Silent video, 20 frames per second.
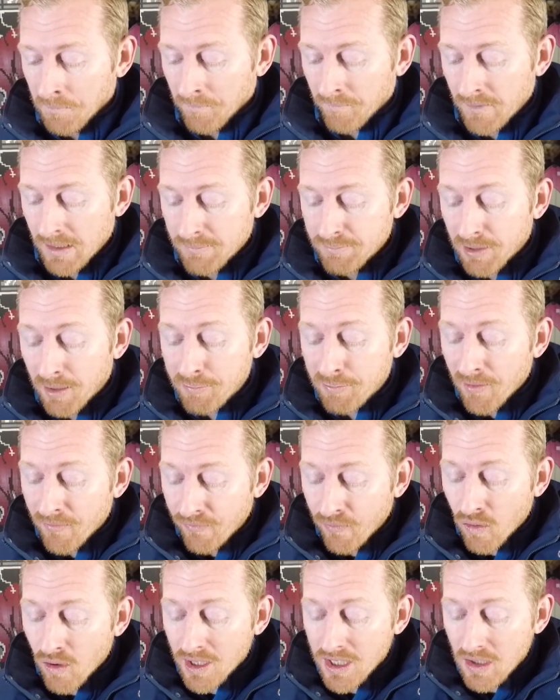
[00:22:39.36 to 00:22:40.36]
But
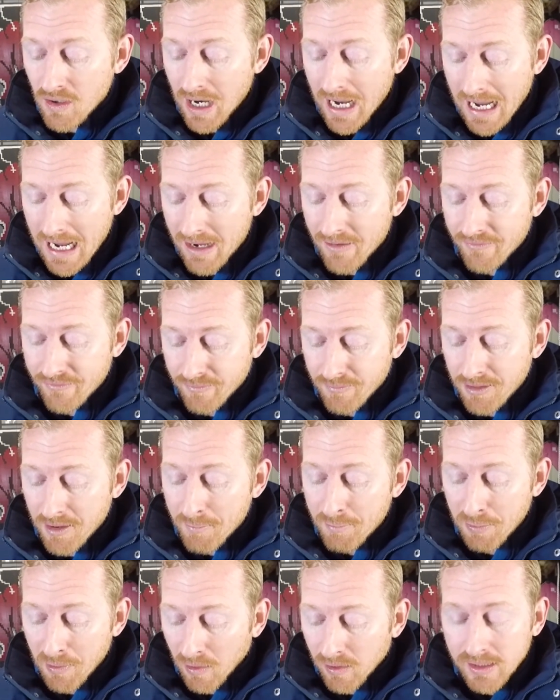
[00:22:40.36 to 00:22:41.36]
before you have the
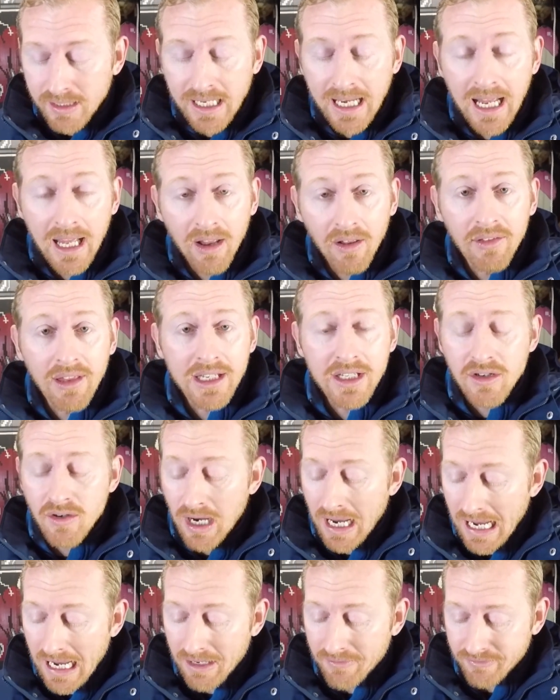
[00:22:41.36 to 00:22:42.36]
bullet hell that you
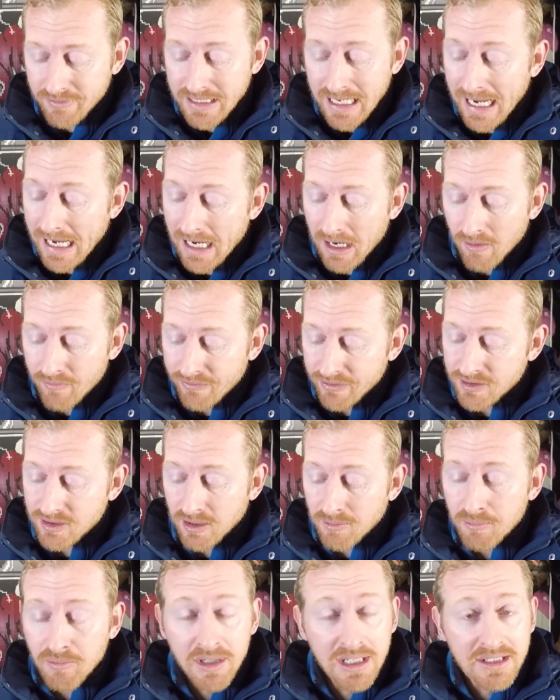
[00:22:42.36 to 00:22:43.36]
have now, for
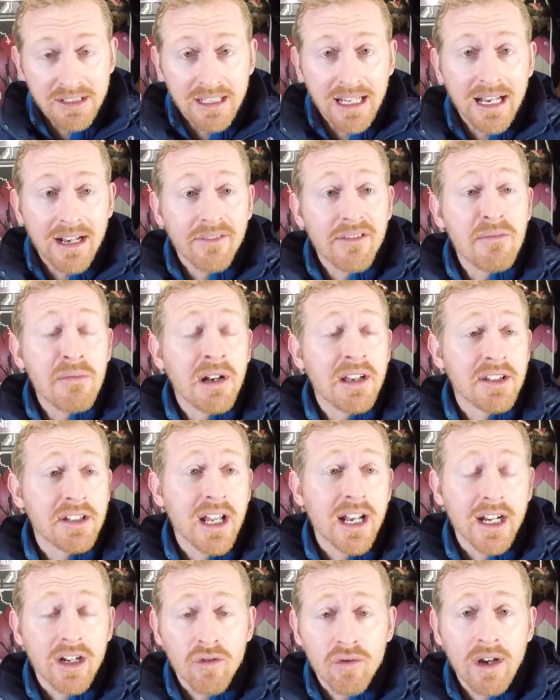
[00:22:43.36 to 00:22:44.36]
some reason that everybody's got
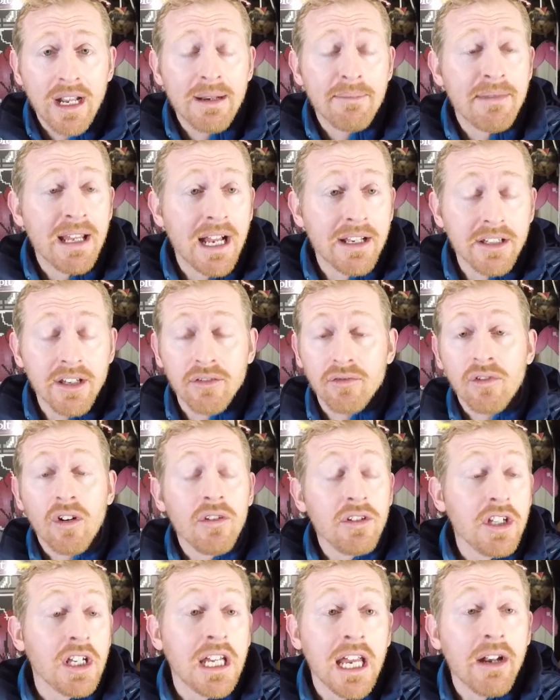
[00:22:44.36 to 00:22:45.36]
to cram down your
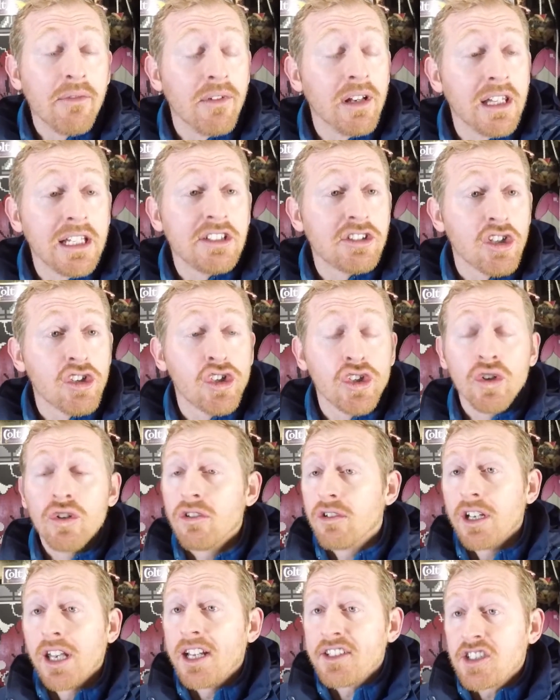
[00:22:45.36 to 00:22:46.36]
throat, you can't release a shooter
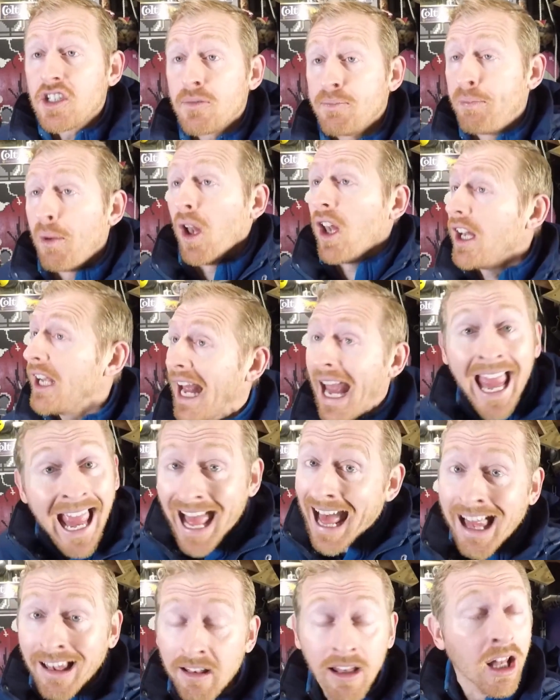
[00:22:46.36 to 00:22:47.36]
unless it's bullet
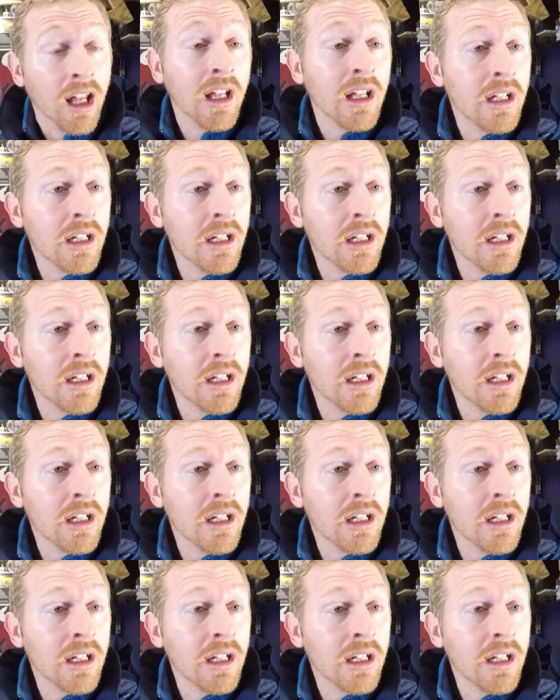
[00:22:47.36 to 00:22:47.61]
hell!